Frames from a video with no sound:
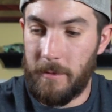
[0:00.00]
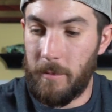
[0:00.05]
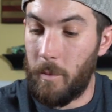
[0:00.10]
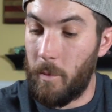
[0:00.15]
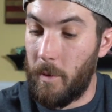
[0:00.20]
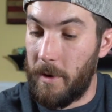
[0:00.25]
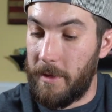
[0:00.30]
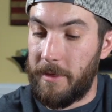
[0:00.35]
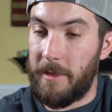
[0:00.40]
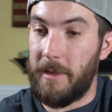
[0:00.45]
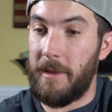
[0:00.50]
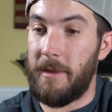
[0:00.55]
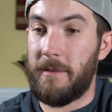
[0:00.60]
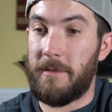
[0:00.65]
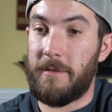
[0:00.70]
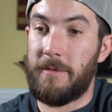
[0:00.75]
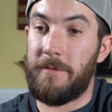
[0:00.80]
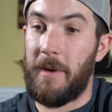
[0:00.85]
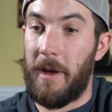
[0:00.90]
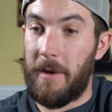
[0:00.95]
with
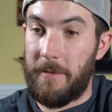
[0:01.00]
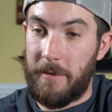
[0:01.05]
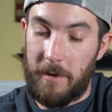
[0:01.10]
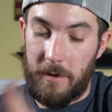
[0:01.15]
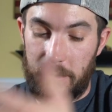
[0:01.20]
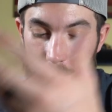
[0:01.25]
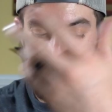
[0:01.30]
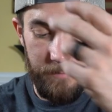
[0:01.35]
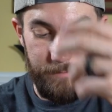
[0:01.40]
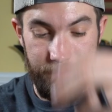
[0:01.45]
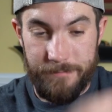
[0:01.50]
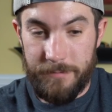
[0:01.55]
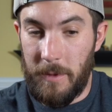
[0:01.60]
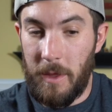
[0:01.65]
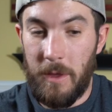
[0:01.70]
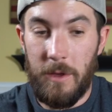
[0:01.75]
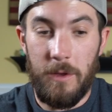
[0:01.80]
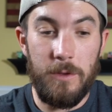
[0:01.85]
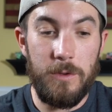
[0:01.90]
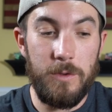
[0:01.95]
this
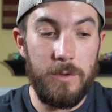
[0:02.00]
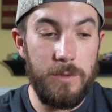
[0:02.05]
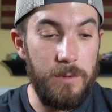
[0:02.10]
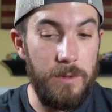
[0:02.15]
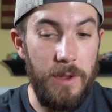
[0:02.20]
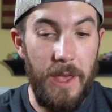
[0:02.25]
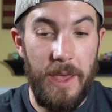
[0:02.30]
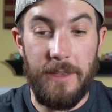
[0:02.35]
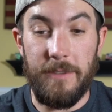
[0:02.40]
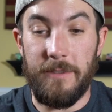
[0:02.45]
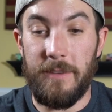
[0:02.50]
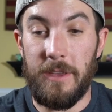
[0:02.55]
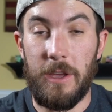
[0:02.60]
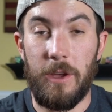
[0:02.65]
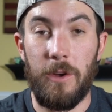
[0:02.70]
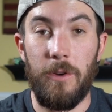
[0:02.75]
518